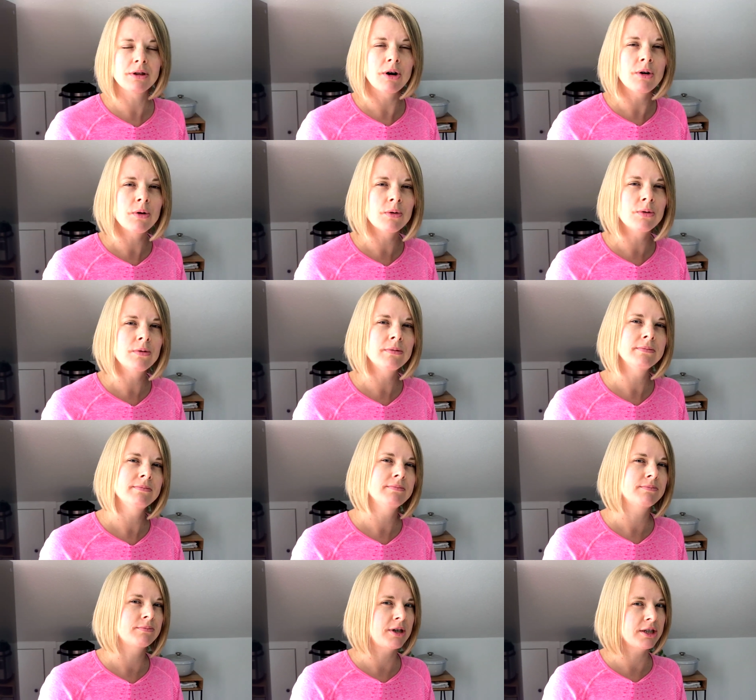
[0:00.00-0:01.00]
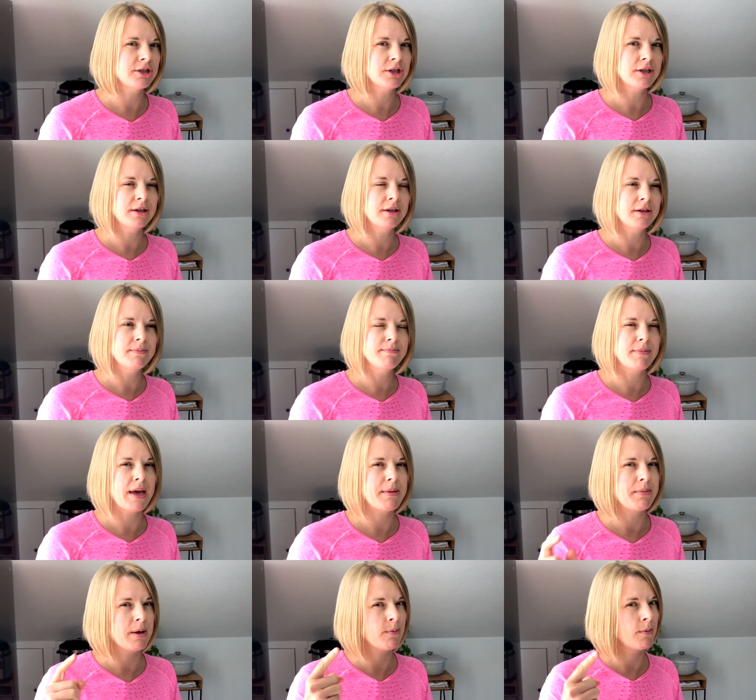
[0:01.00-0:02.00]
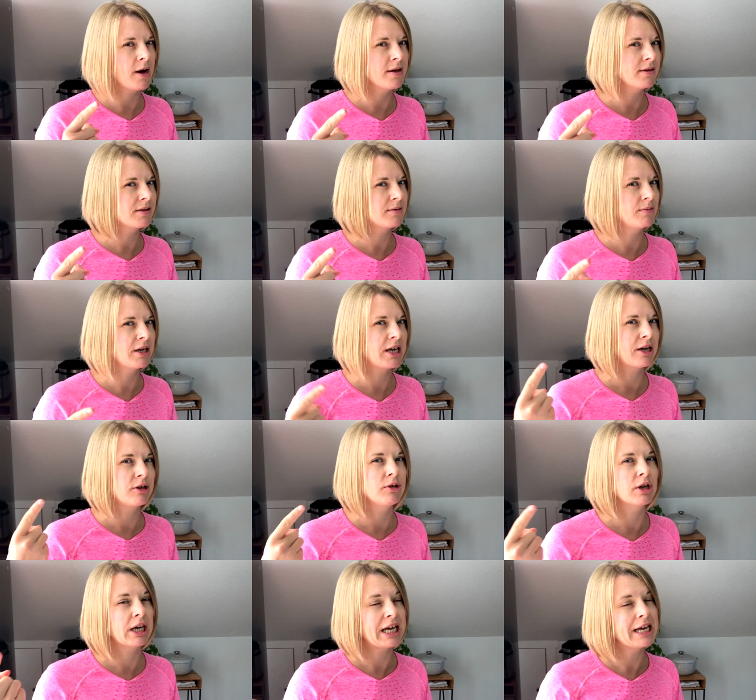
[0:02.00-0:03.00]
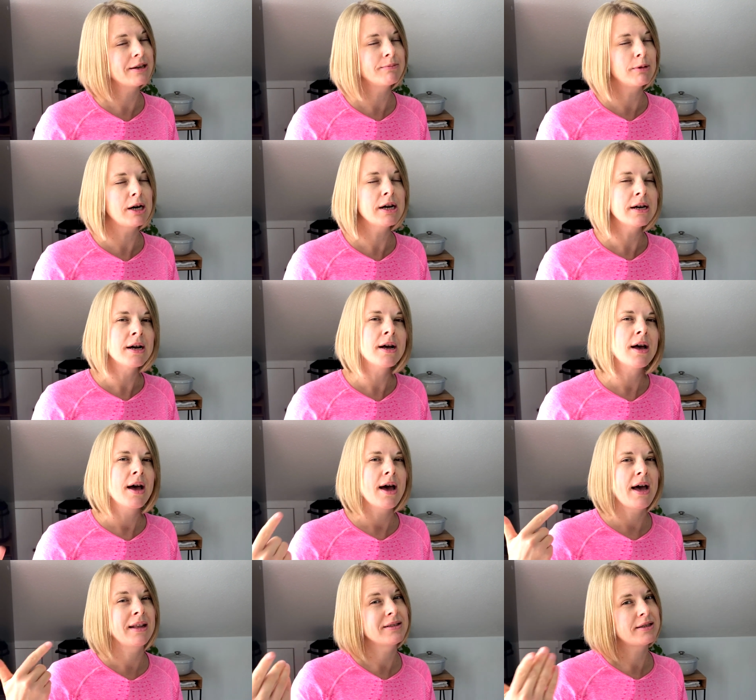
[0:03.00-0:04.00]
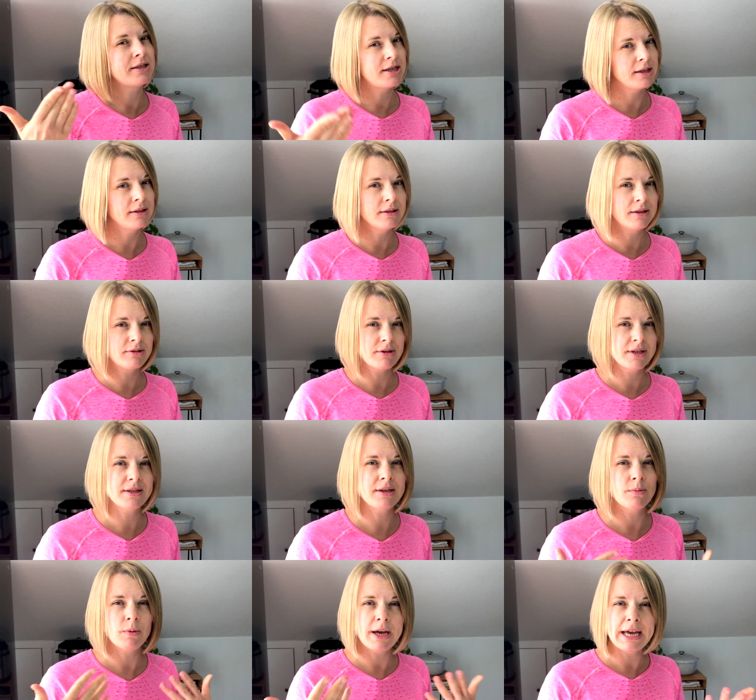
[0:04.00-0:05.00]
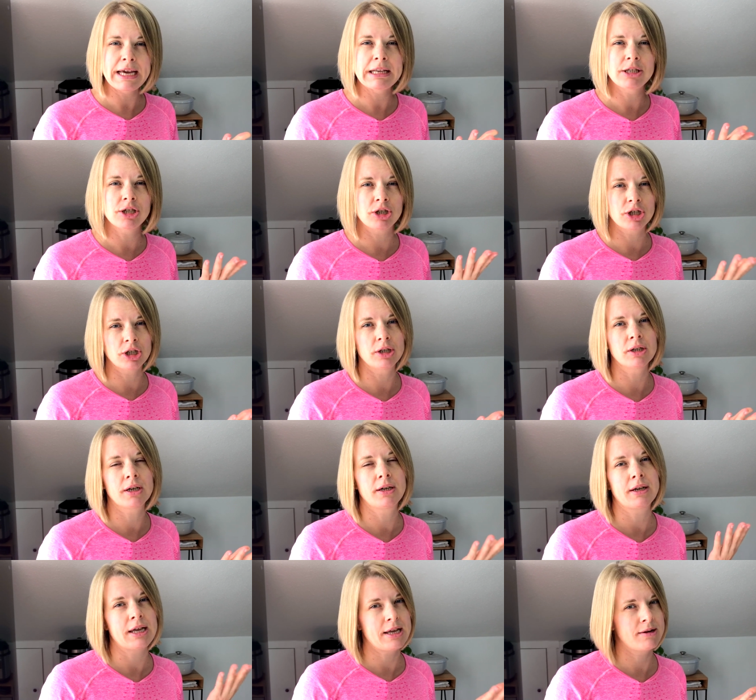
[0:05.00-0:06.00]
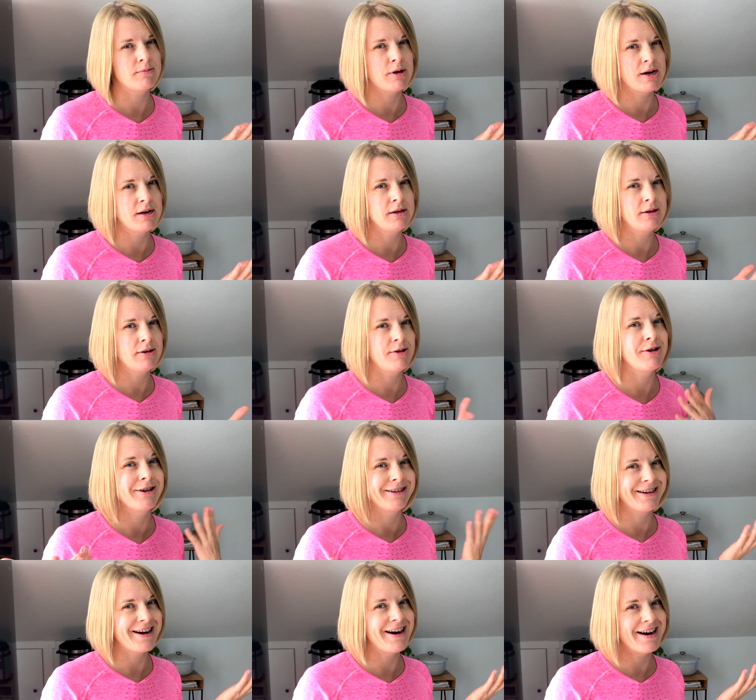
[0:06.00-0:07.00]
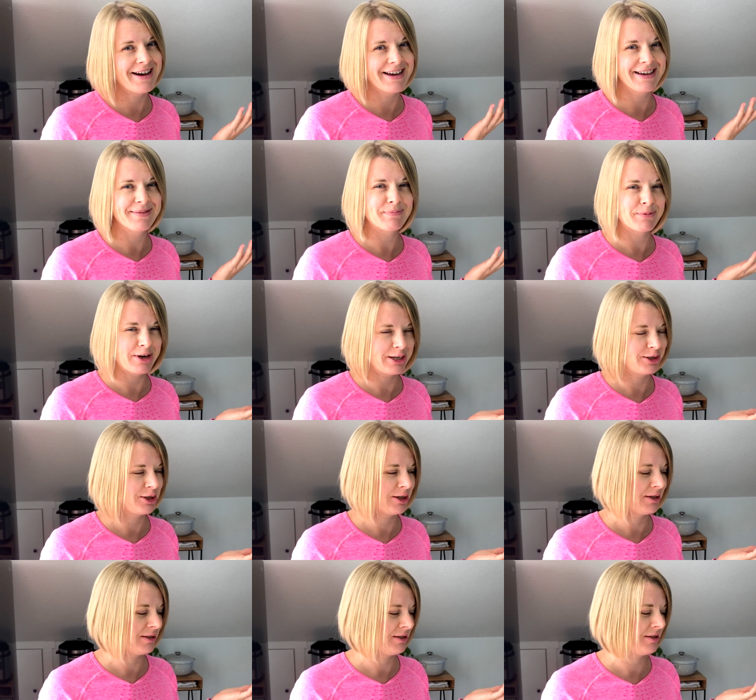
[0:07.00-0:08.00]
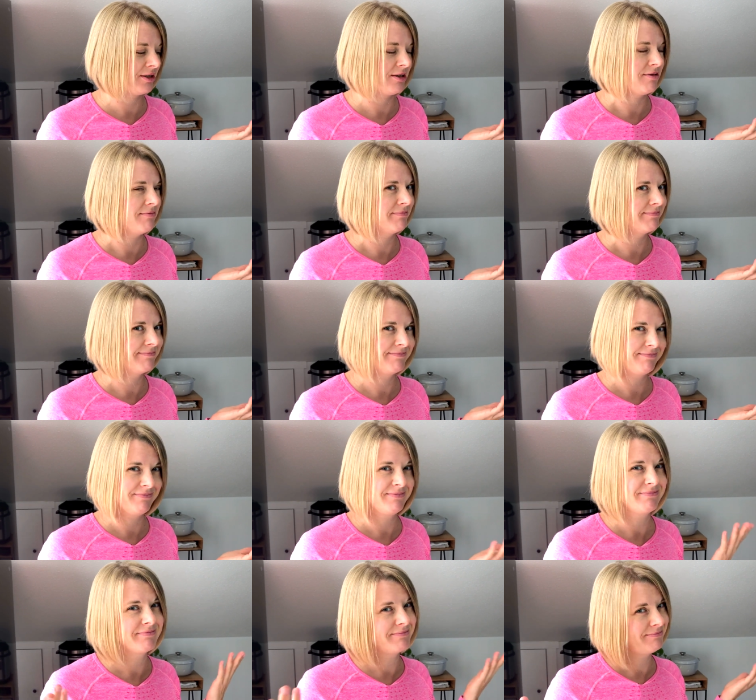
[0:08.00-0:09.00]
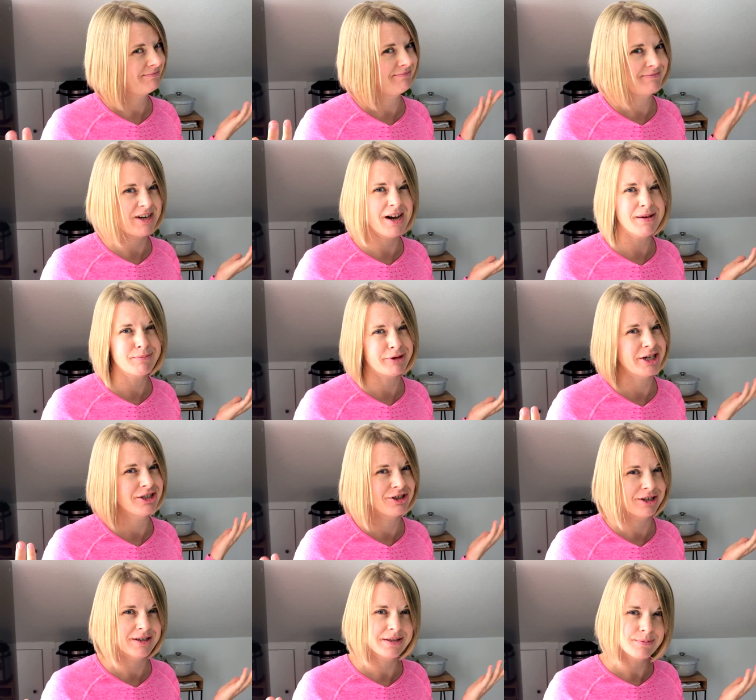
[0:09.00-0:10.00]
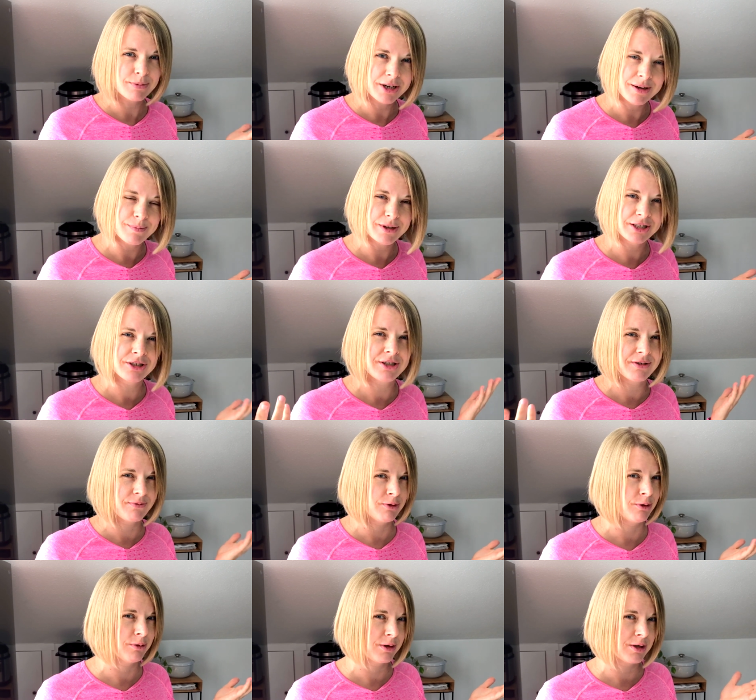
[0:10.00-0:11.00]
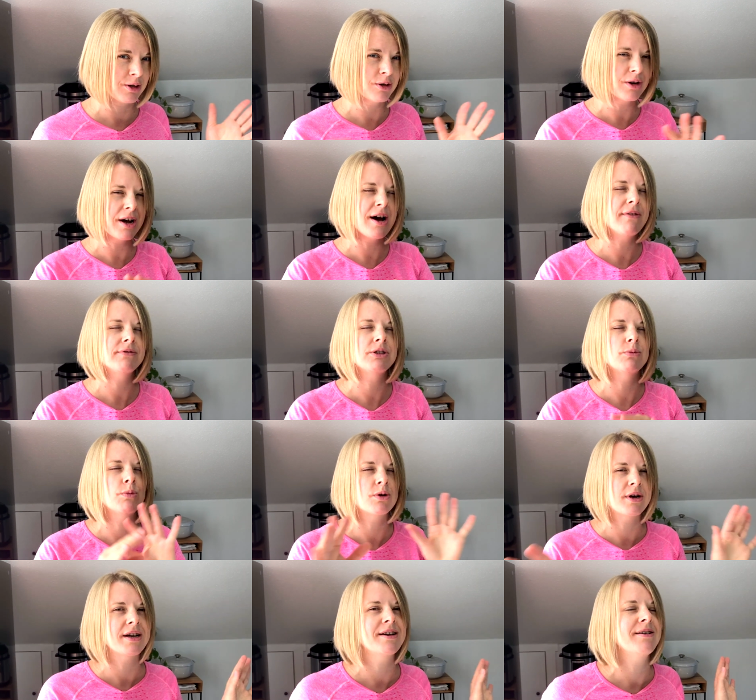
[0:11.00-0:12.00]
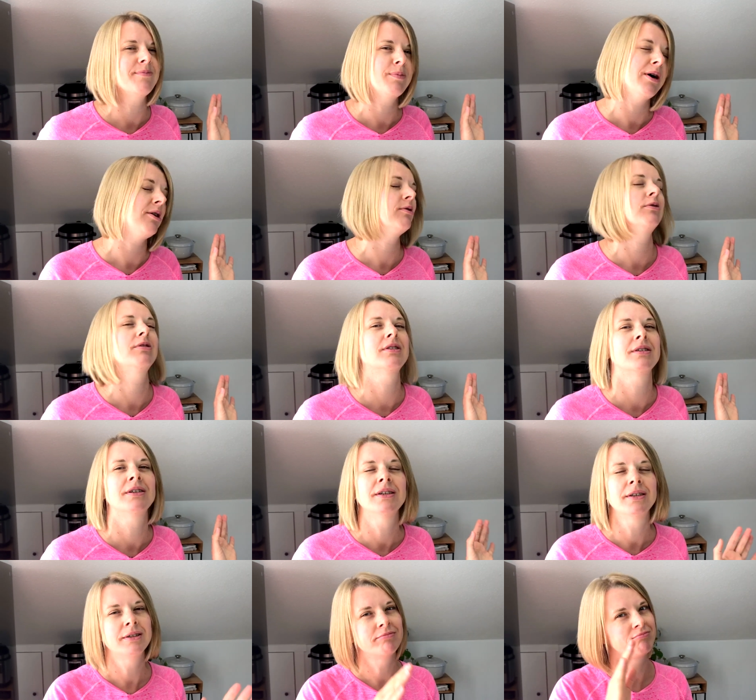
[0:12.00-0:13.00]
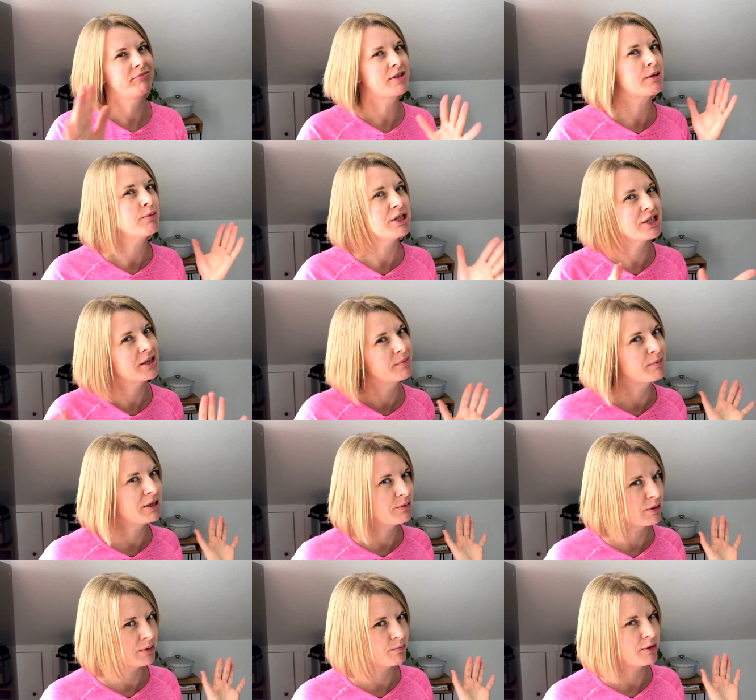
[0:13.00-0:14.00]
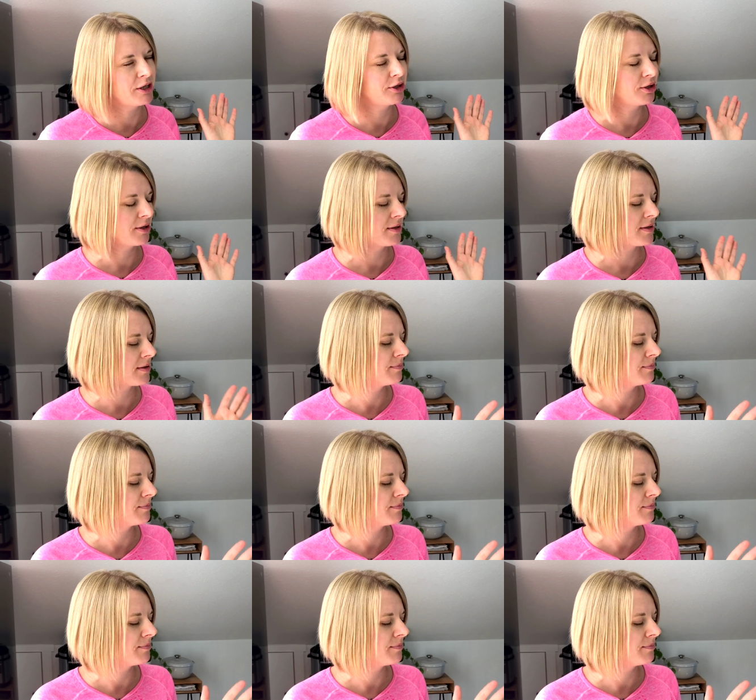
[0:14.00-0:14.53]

low pressure, maybe once when I cook quinoa, and still there is a way to cook quinoa on high pressure. So high pressure is pretty much default, so you don't have to worry about switching between pressures.